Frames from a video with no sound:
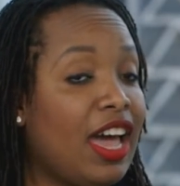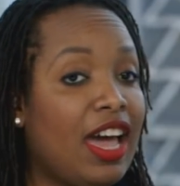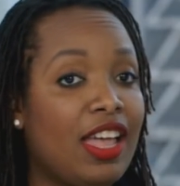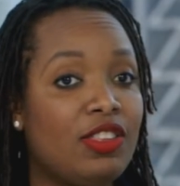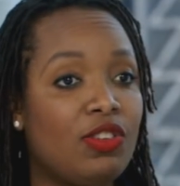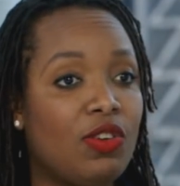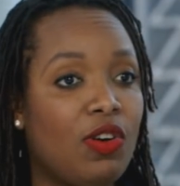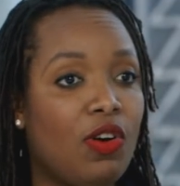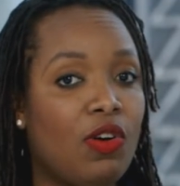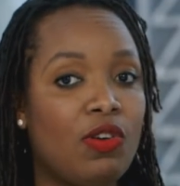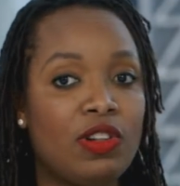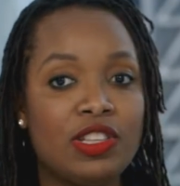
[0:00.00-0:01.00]
and
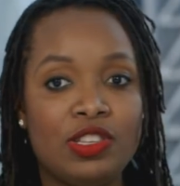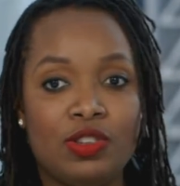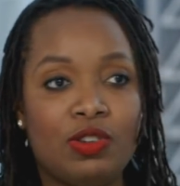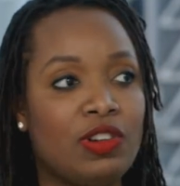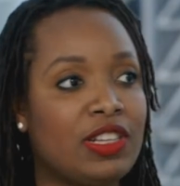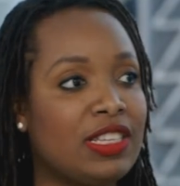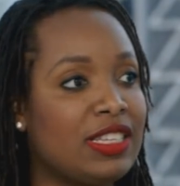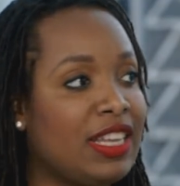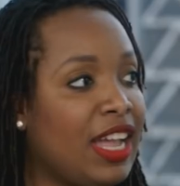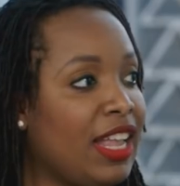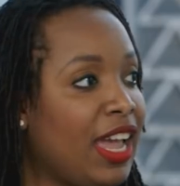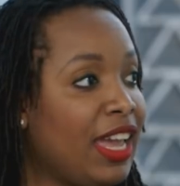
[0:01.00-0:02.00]
all the dolls
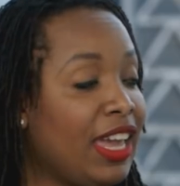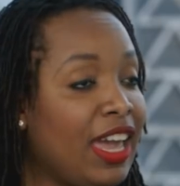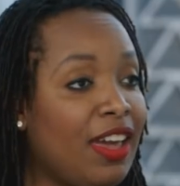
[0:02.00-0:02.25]
that I